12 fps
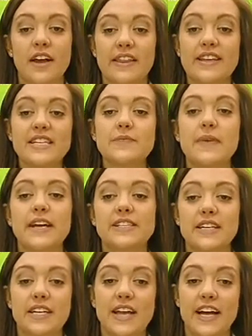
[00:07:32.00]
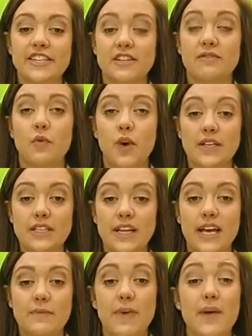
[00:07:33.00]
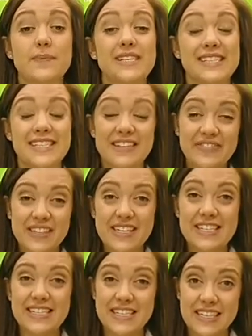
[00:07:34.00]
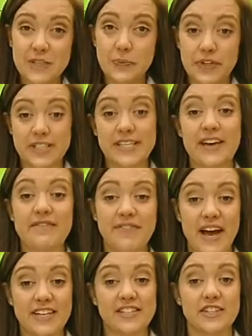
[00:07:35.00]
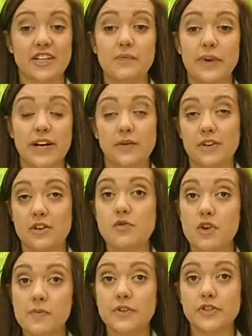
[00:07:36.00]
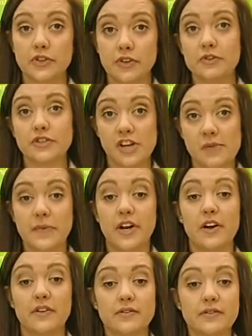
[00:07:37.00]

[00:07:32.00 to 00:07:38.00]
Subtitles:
This makes the connection of one clamp up to 76% faster compared with a normal screw terminal.